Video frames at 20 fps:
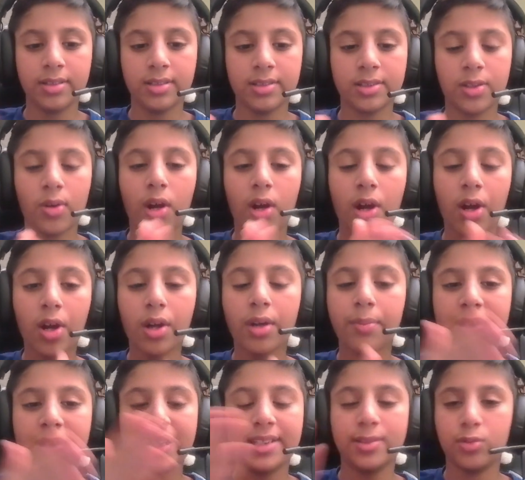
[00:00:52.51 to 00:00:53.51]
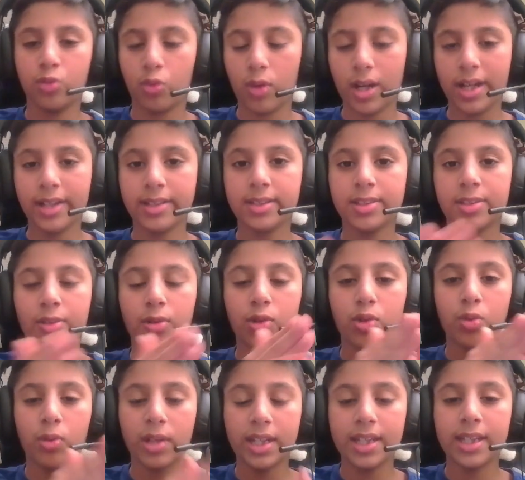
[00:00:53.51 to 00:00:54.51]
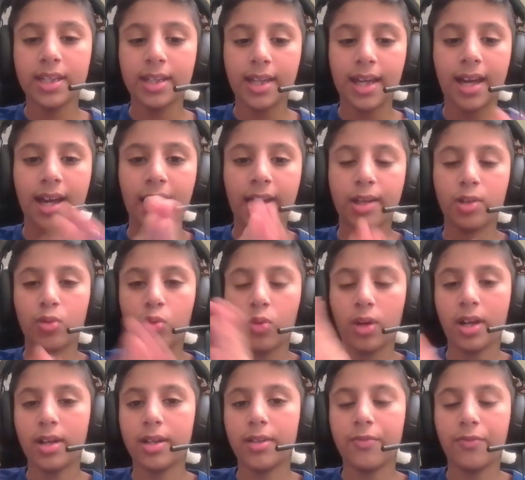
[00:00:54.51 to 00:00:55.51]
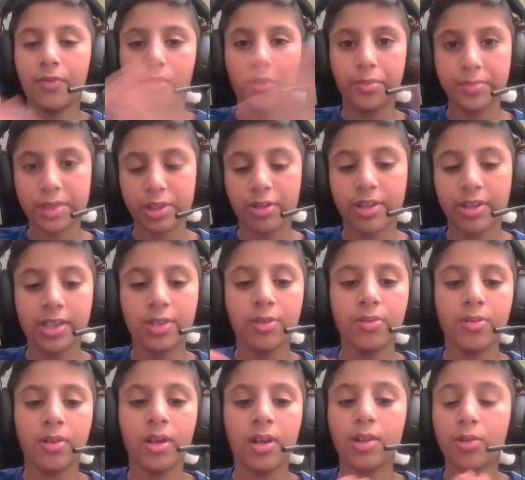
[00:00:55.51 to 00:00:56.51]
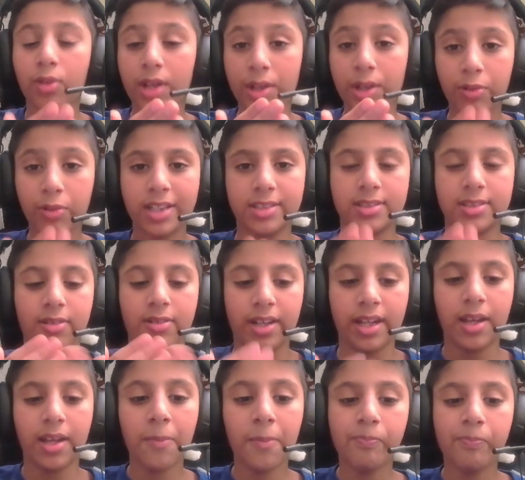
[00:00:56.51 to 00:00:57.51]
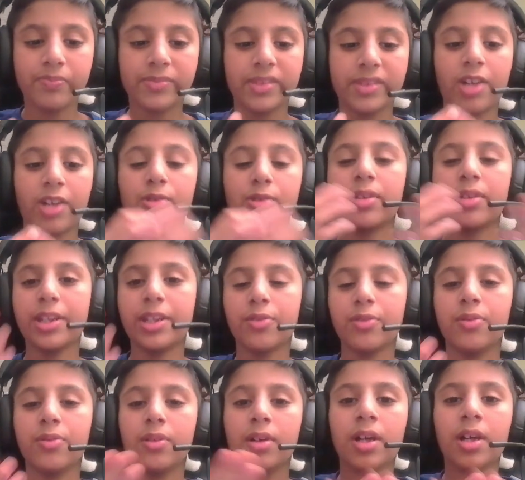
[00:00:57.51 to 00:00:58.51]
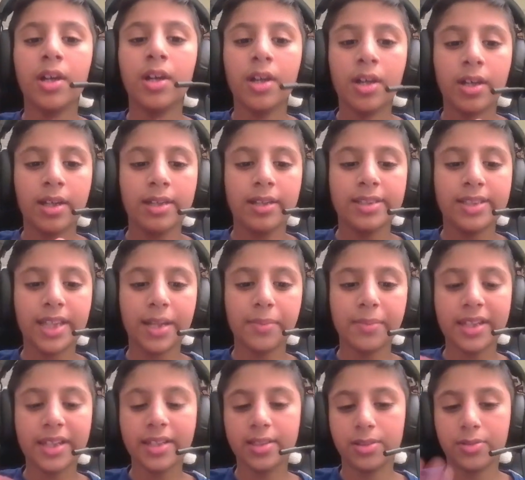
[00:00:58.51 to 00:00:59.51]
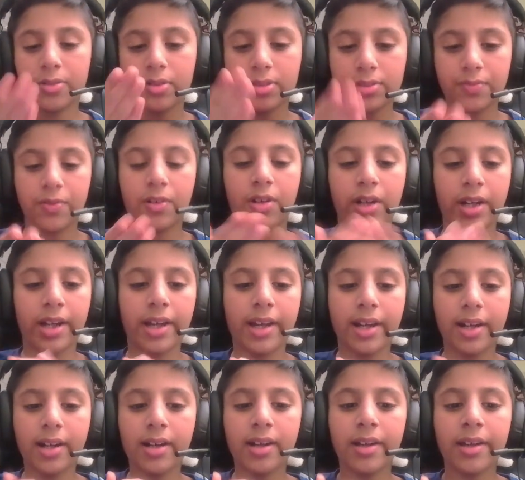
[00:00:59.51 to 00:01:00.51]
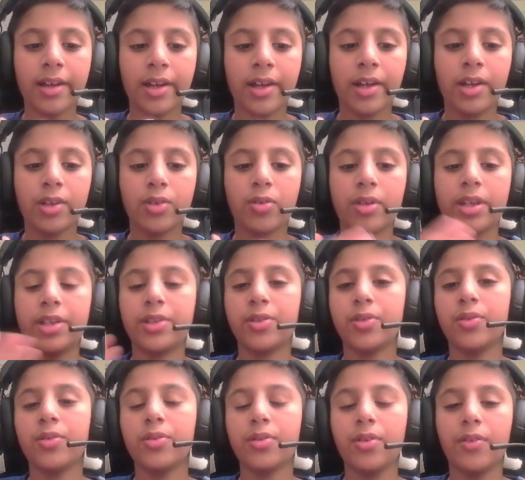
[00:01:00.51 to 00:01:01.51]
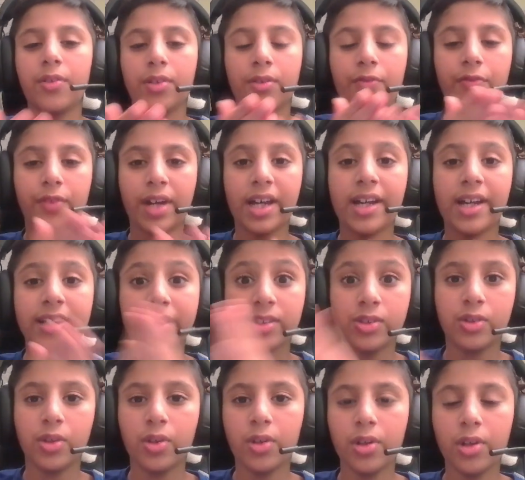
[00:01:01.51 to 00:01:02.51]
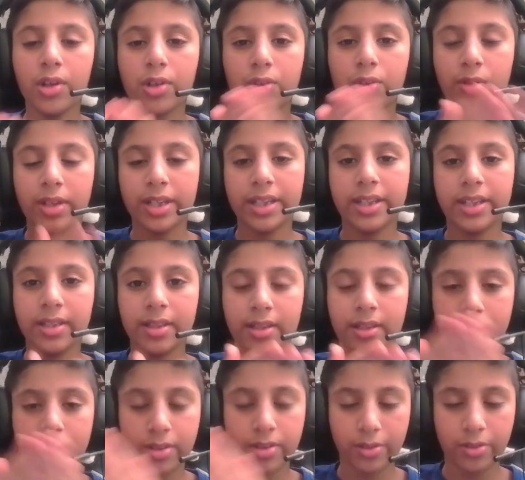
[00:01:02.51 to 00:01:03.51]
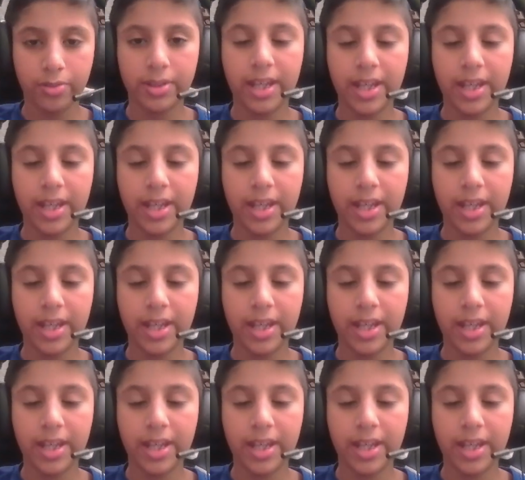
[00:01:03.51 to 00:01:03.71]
So R means 1, so 20 and 1 forms 22. 21, sorry. Now 22. Same things goes for here. 22, 22, 22.